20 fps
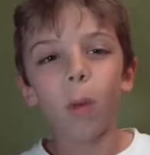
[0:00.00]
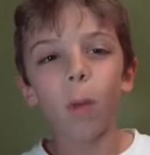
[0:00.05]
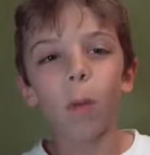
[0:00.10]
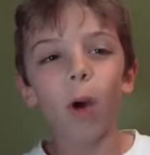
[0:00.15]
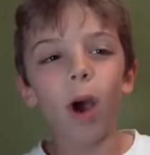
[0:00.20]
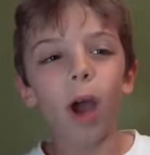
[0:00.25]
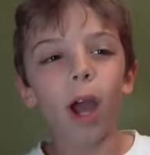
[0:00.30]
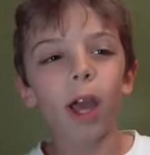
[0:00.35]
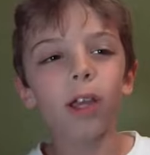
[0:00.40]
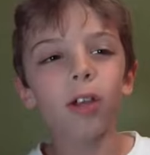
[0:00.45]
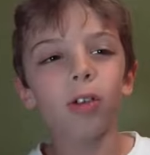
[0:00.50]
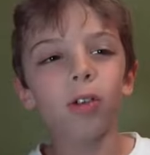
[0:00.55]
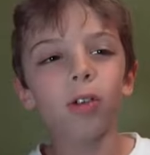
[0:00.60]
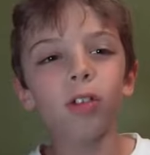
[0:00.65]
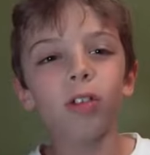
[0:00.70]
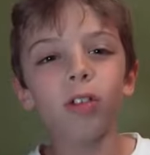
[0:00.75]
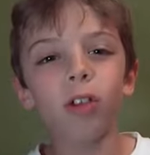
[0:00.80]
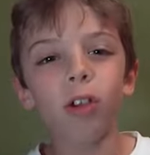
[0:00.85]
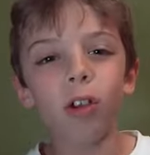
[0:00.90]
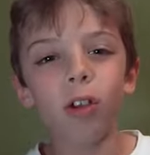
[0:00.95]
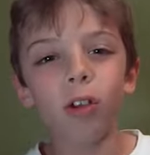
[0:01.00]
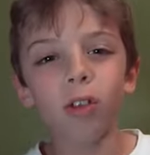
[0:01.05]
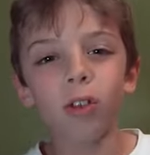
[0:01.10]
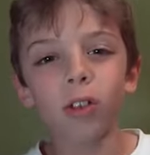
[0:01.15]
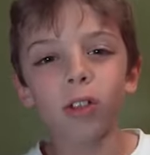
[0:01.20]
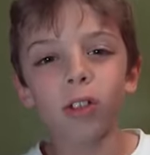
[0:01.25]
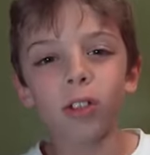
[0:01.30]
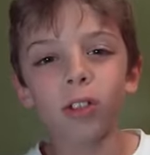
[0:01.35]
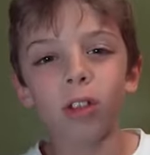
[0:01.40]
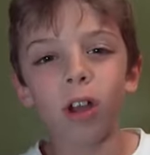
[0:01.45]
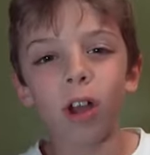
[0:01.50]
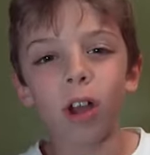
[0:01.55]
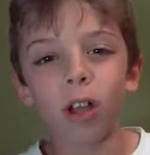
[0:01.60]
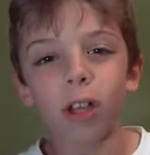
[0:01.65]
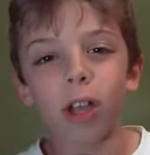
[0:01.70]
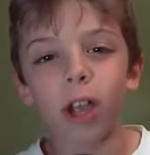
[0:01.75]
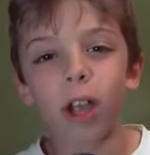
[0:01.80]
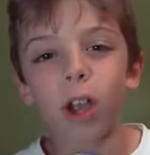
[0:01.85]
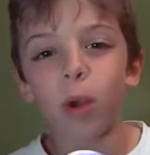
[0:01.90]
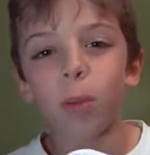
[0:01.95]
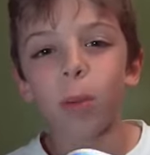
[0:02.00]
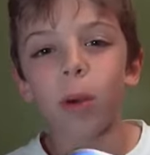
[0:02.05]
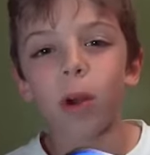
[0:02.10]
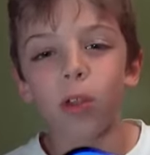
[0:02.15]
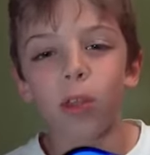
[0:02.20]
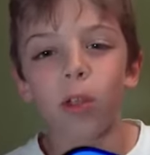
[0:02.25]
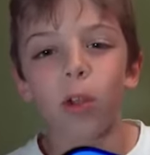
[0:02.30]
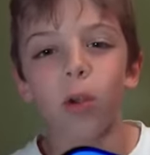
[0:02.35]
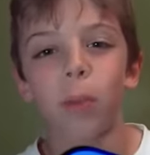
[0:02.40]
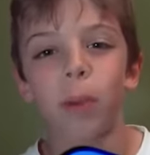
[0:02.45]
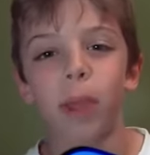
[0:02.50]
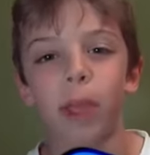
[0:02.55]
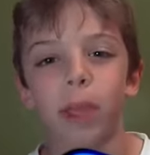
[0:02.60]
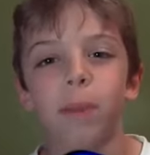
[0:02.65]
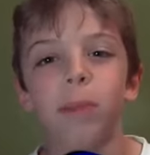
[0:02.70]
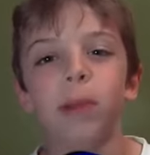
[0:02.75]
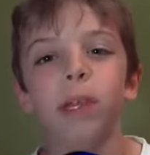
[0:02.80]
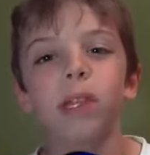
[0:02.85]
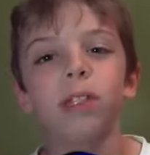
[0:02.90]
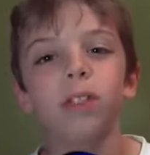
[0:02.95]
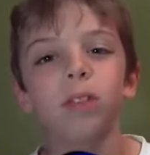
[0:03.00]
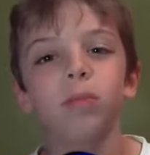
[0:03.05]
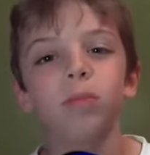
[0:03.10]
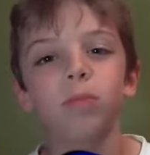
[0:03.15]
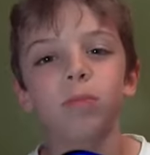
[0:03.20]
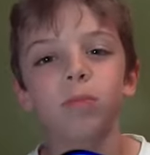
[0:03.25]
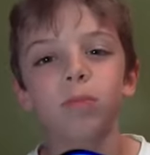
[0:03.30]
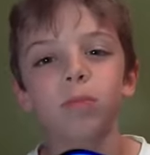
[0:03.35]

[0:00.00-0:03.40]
Why do turtles not care about their babies?